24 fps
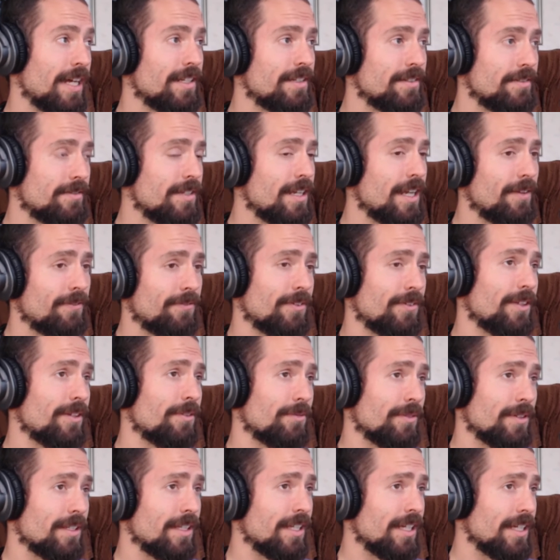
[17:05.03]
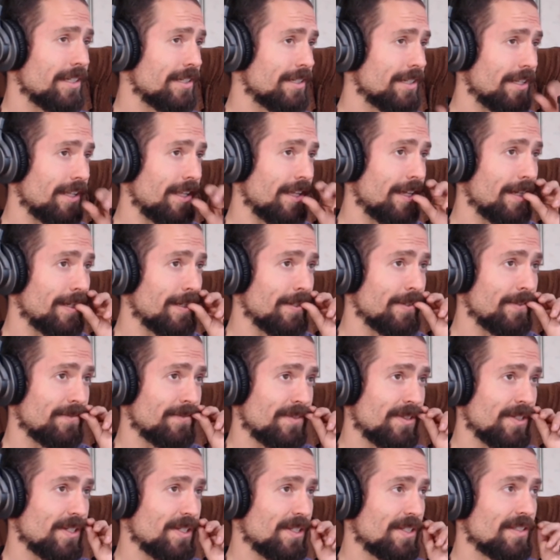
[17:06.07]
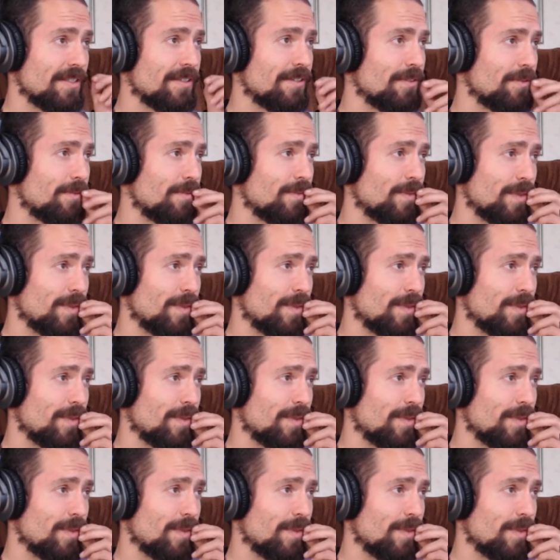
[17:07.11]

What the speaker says: definitely relate to that of just,